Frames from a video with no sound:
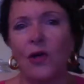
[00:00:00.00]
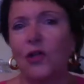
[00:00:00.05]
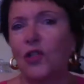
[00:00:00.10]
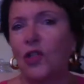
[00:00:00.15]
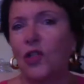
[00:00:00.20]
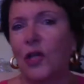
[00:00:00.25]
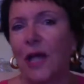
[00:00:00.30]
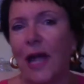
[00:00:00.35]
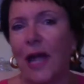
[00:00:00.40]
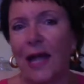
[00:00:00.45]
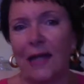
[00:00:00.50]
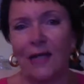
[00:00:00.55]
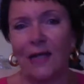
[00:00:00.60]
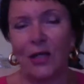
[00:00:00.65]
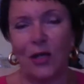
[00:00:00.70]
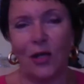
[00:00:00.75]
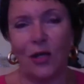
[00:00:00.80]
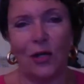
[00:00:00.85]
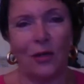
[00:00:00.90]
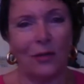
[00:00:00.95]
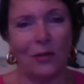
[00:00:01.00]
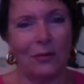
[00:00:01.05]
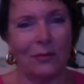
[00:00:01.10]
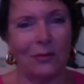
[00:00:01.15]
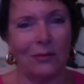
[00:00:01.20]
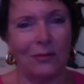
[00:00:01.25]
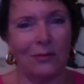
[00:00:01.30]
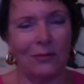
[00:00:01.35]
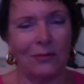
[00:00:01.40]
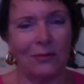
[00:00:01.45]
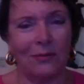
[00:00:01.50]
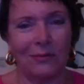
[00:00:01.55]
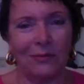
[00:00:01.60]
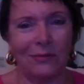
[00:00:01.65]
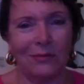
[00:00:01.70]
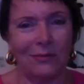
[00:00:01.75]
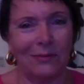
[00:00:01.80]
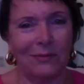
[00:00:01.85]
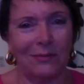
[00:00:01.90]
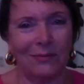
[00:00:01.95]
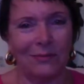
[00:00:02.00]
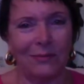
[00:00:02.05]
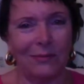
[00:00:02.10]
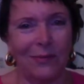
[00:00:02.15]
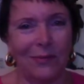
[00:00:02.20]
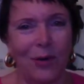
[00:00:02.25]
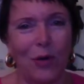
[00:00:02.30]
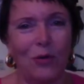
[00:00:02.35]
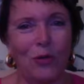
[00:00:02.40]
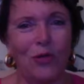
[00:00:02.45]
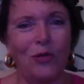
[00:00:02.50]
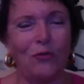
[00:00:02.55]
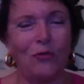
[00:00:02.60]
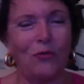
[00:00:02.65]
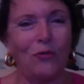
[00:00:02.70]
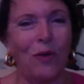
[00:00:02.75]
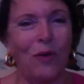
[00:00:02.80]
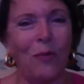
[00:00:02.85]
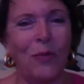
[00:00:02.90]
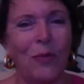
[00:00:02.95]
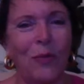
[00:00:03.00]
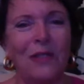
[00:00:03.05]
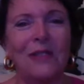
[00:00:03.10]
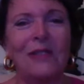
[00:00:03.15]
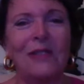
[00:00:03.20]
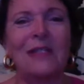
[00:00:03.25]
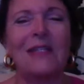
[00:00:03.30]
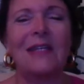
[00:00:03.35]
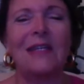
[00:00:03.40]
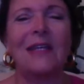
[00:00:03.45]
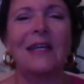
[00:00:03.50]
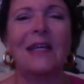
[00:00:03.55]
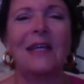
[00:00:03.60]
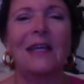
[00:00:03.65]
She had her brooch of ribbons.